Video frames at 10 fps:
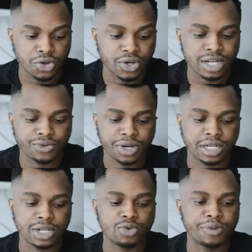or you can
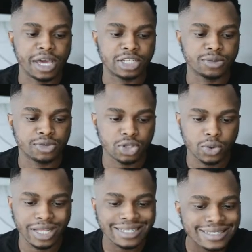create a new page.
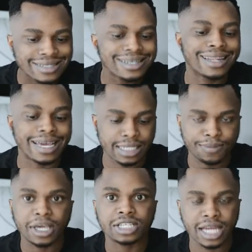So let's select
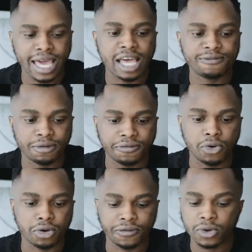the page that I have
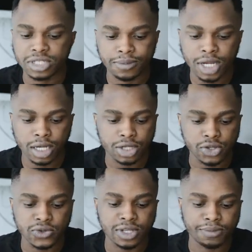before. Of course, I'm not going
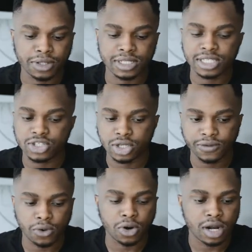to use it, but this is
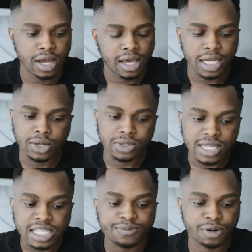just for, you know,
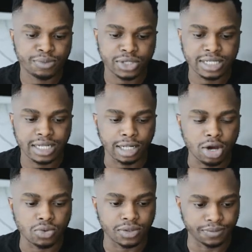test purposes
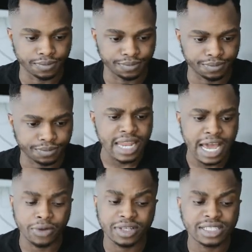alone.
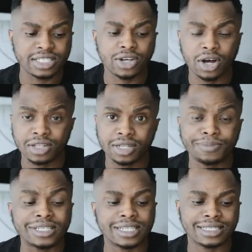Now this is under the
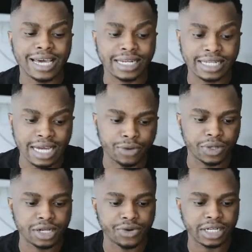business ID that I
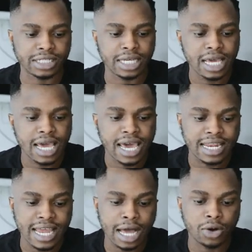already created,
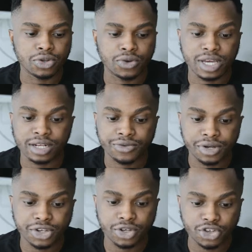and now you
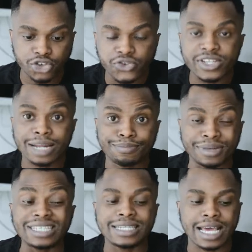can choose
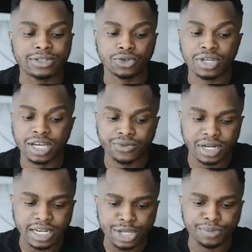that business, or you can
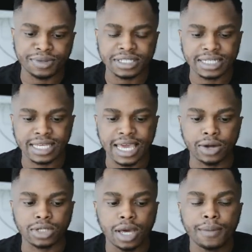create a new business
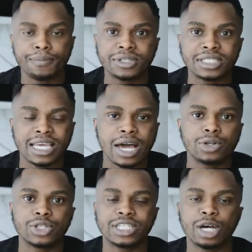account. Business
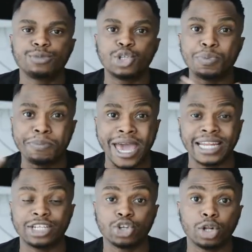account just helps you
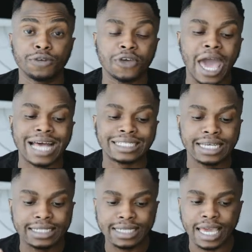manage all of your
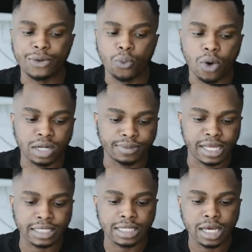assets in one
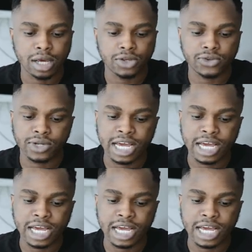place. So